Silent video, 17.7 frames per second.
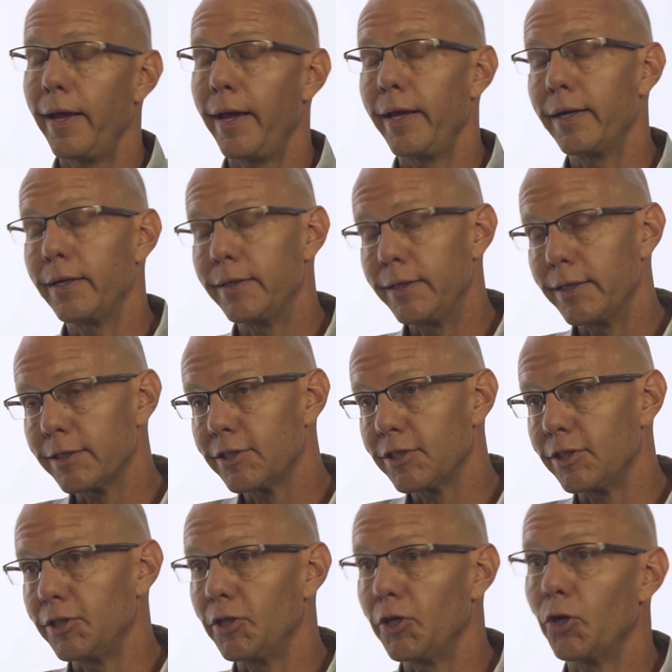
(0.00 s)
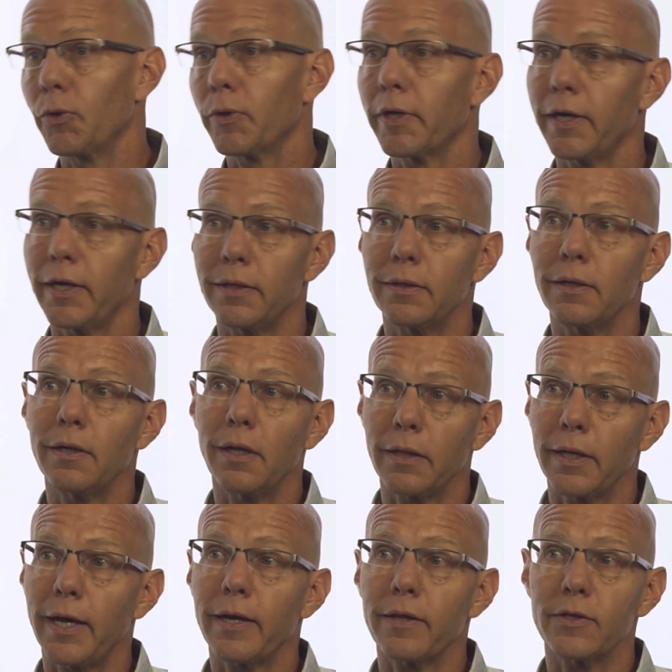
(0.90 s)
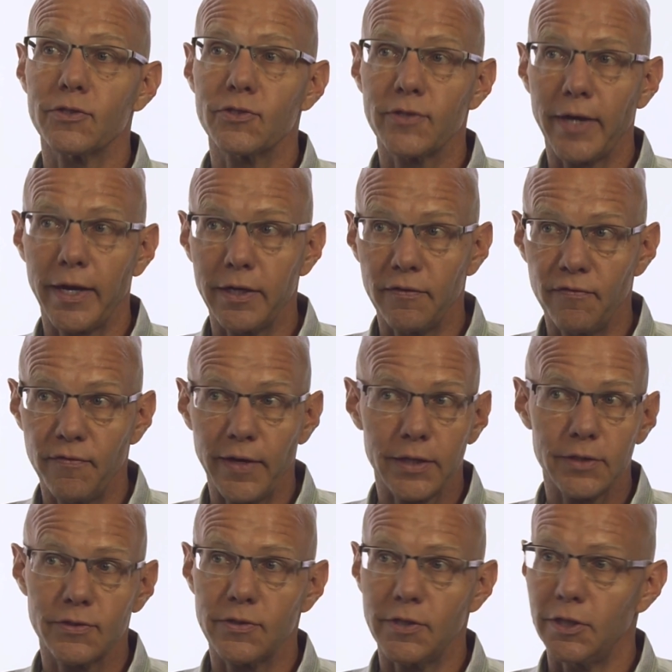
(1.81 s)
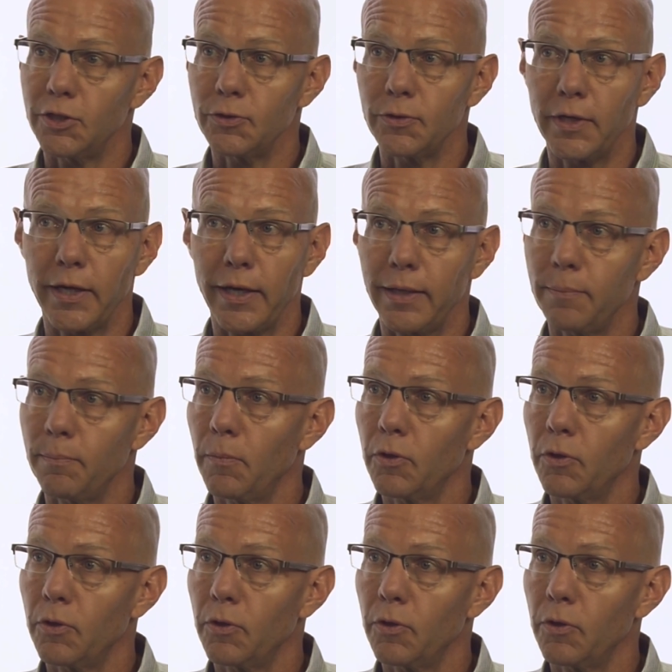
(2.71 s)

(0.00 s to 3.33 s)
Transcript: In addition, you don't get a lot of the side effects that you get.